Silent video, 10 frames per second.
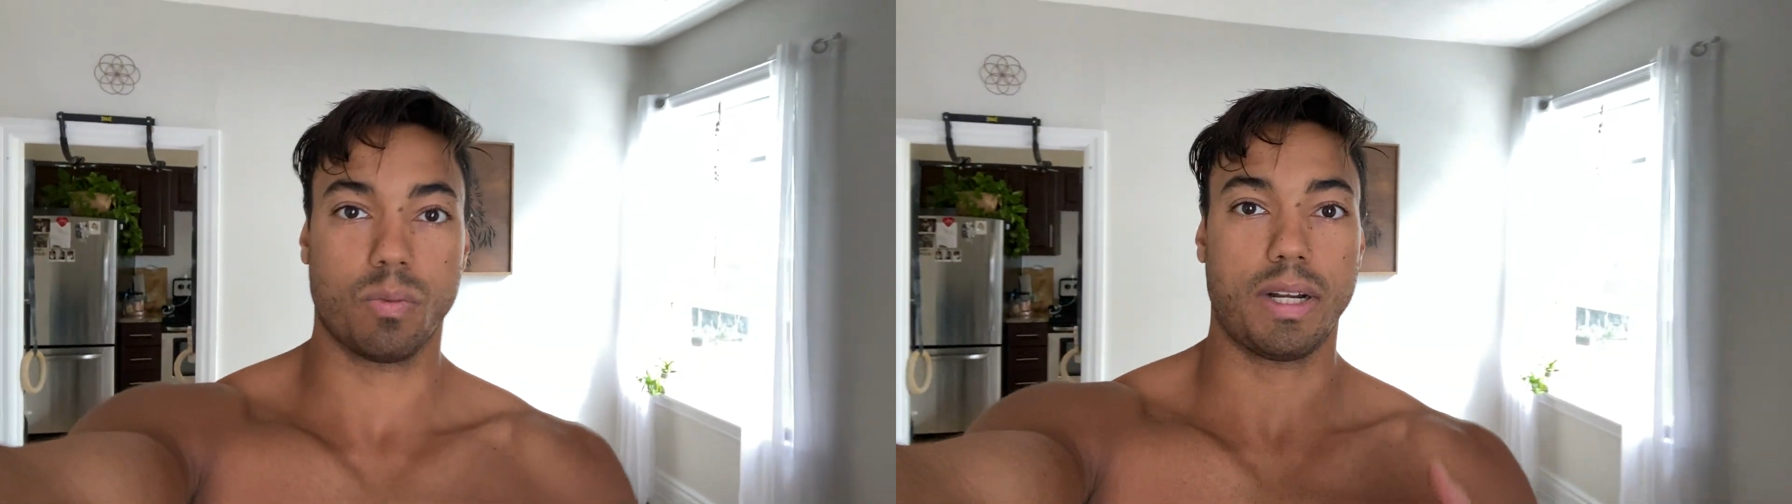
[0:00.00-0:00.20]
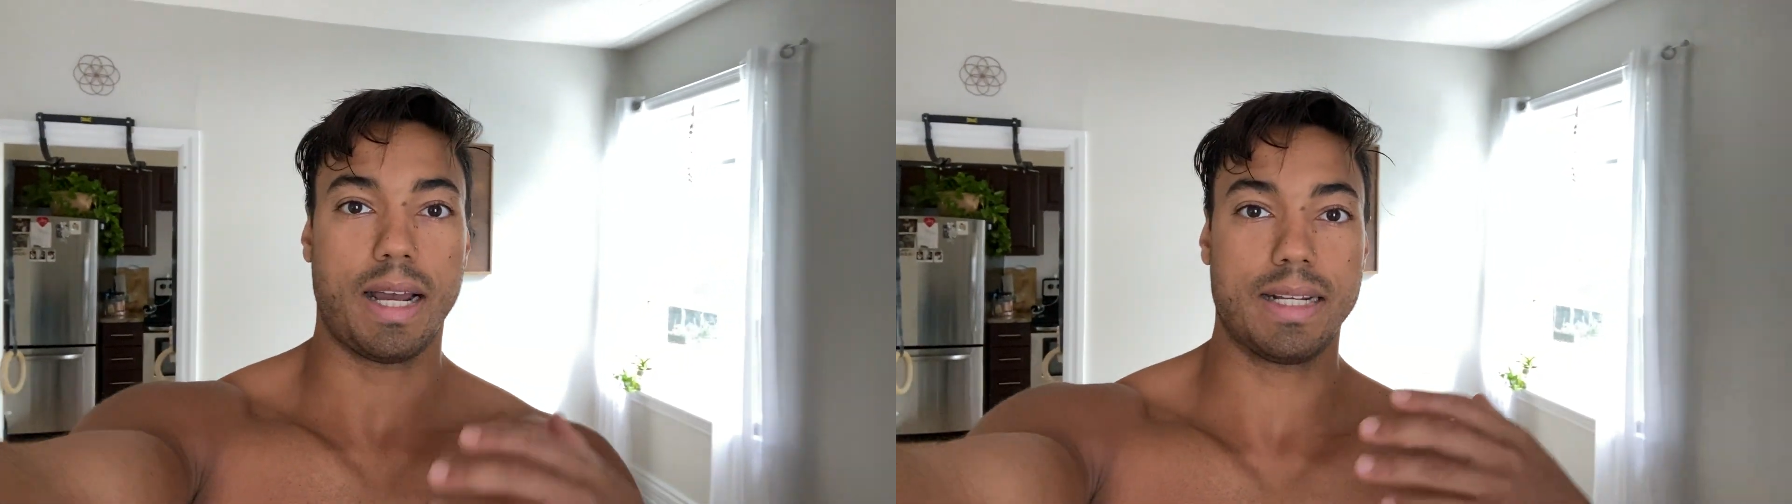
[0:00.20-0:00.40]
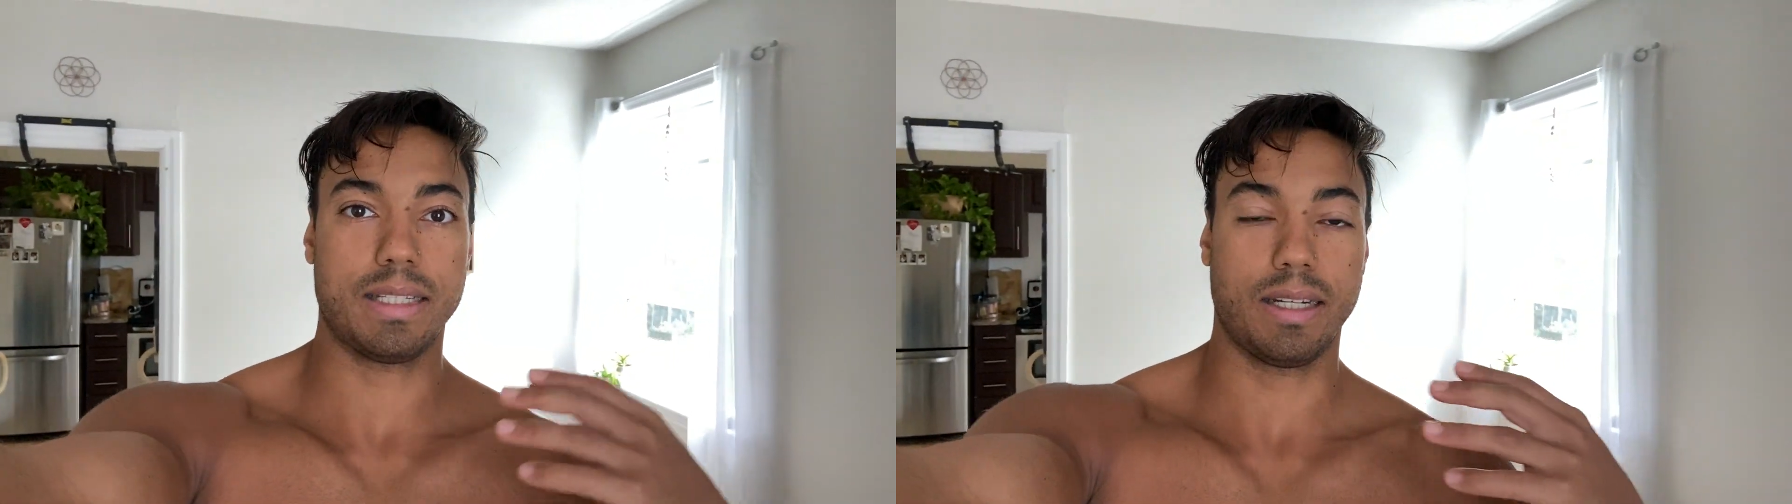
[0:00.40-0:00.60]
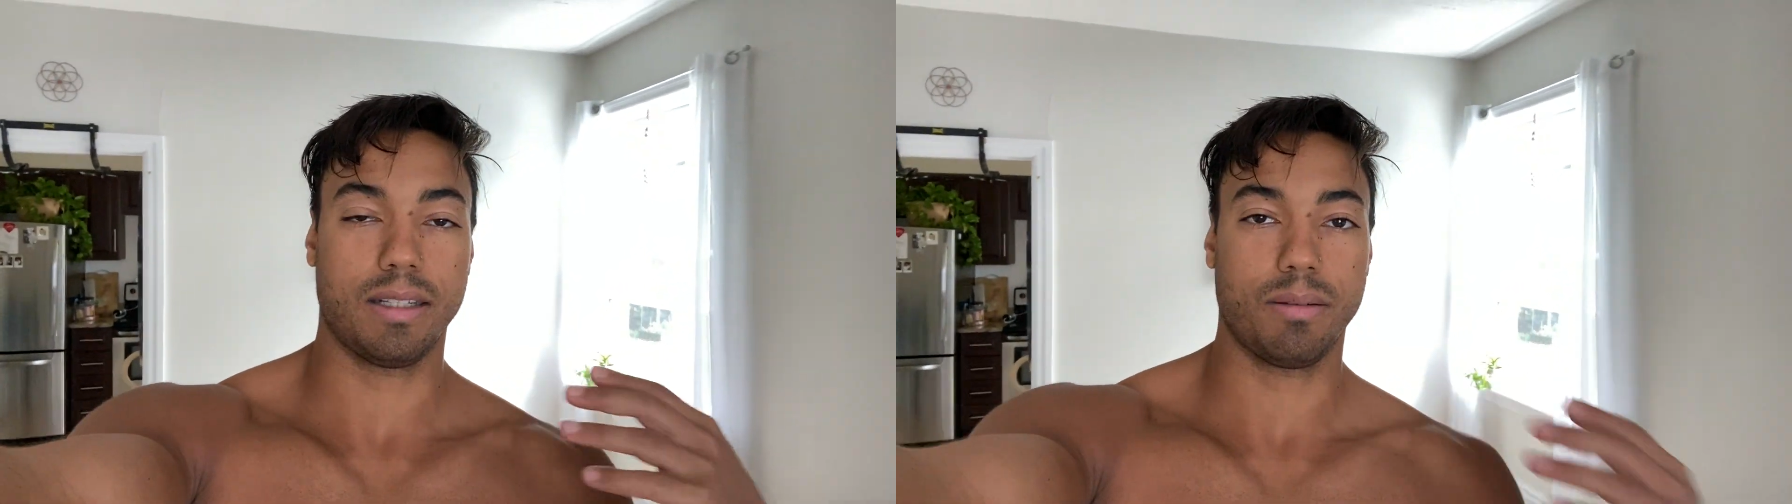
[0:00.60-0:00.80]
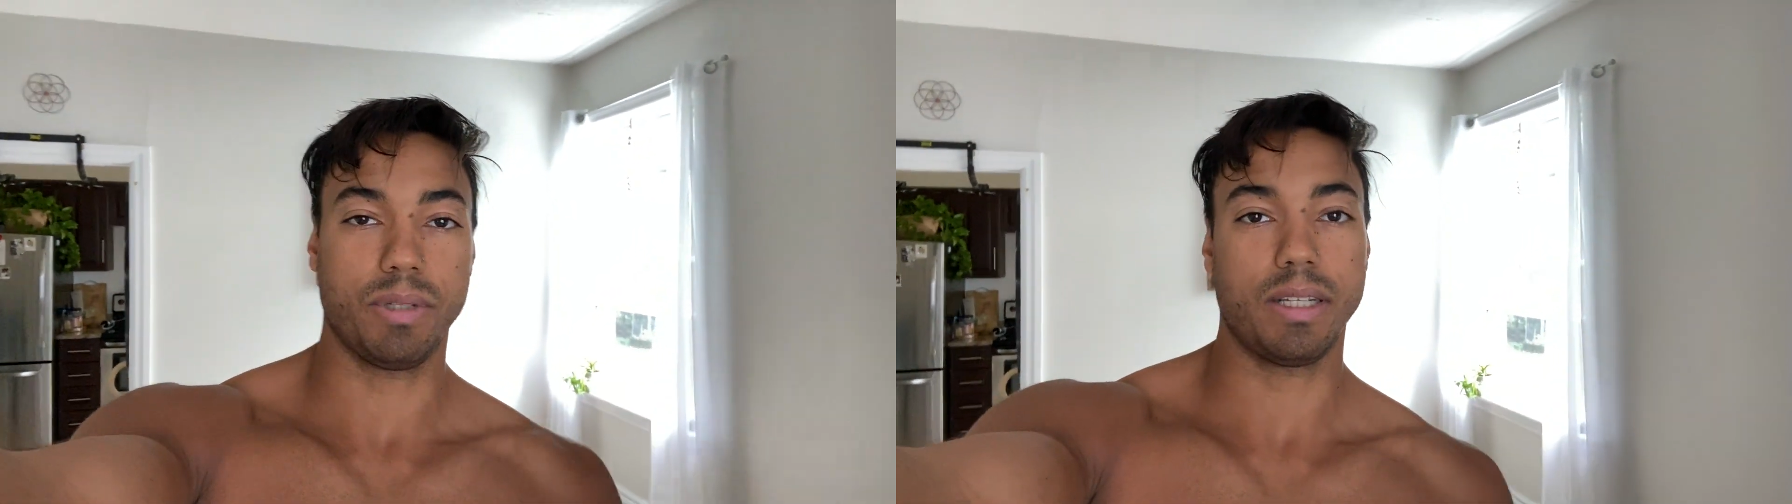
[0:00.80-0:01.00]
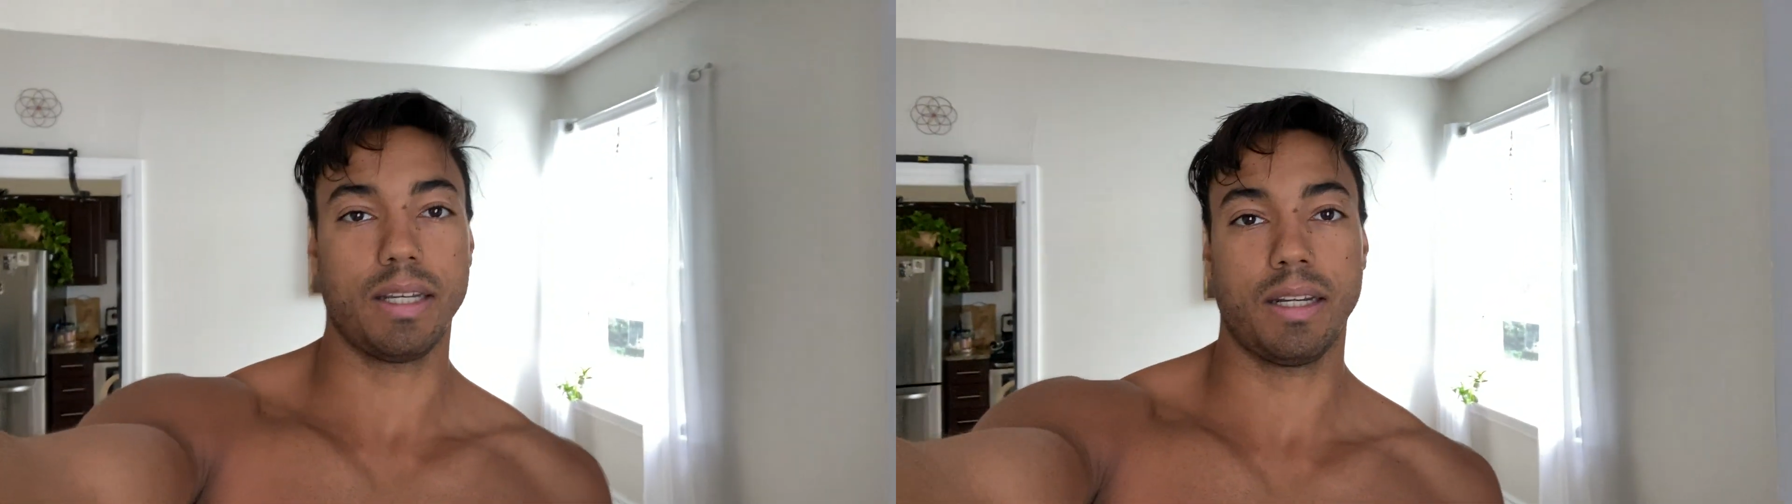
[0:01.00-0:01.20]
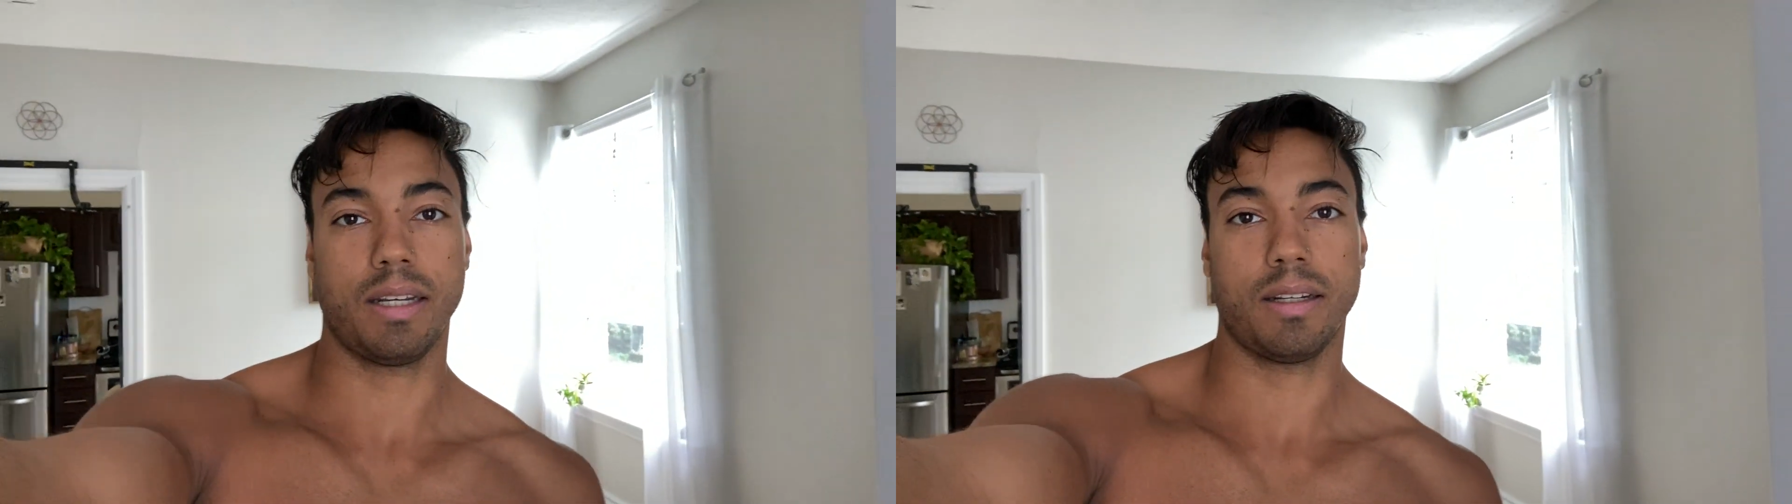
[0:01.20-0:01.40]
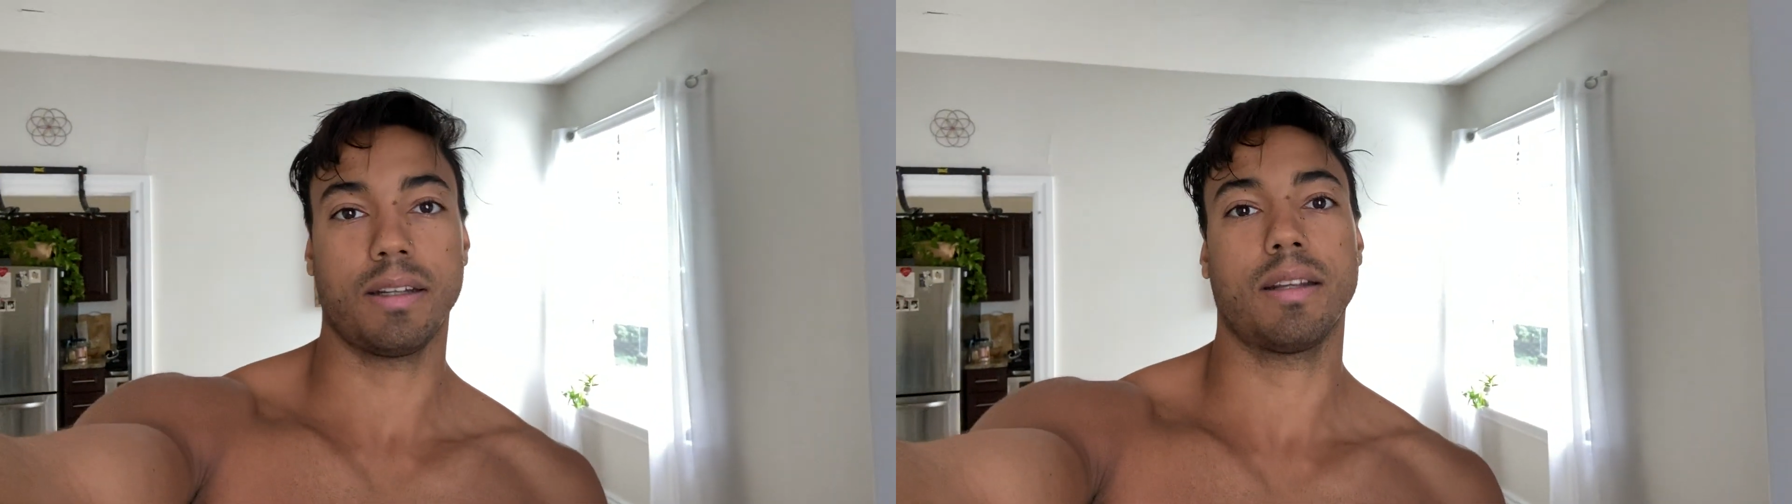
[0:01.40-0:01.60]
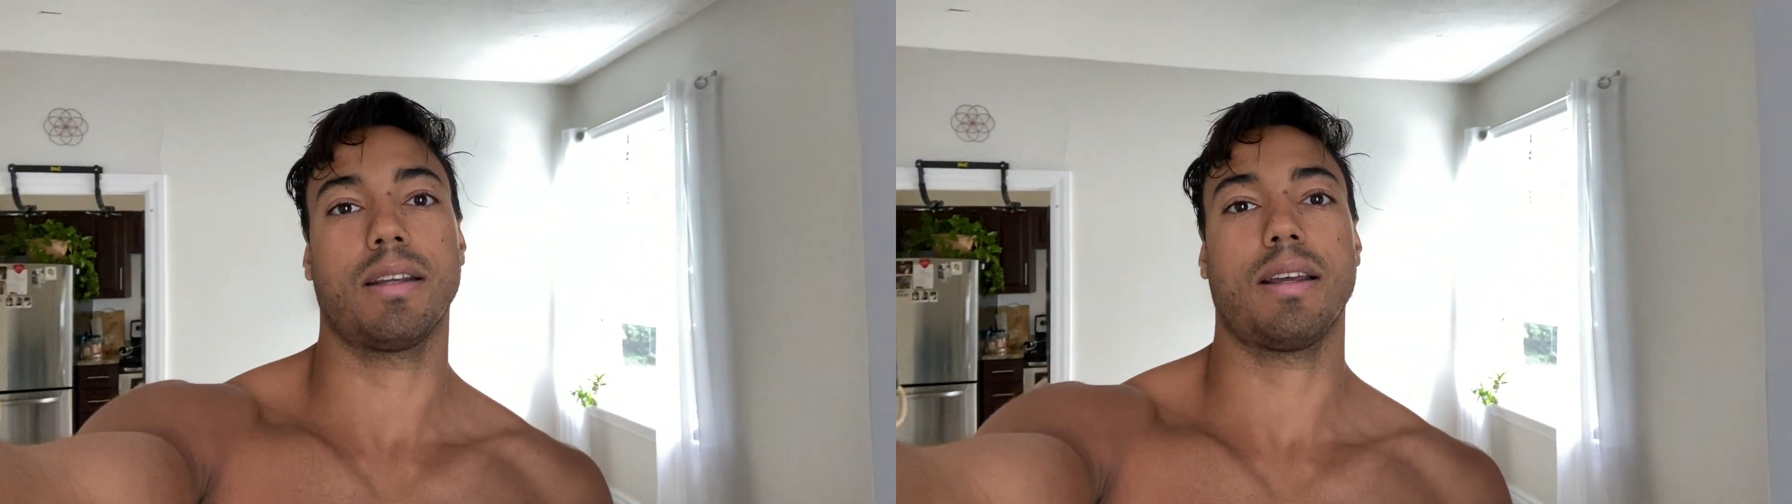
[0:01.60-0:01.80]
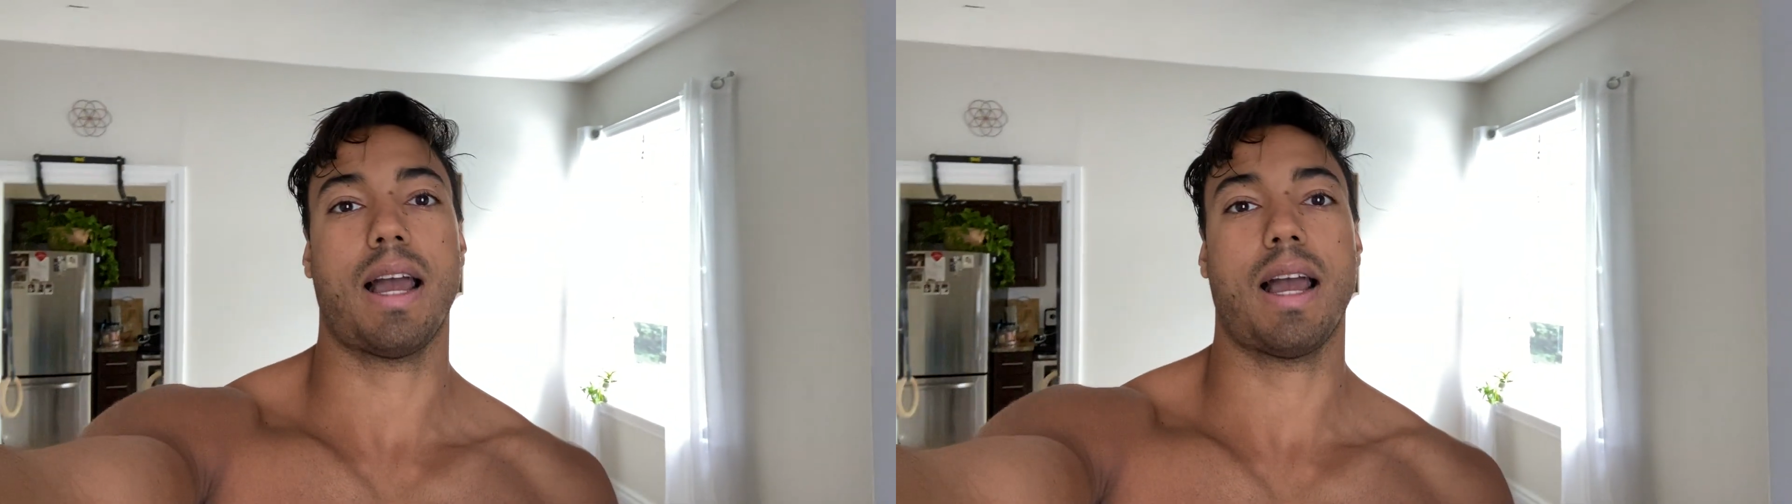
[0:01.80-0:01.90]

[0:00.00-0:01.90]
what I did in the beginning,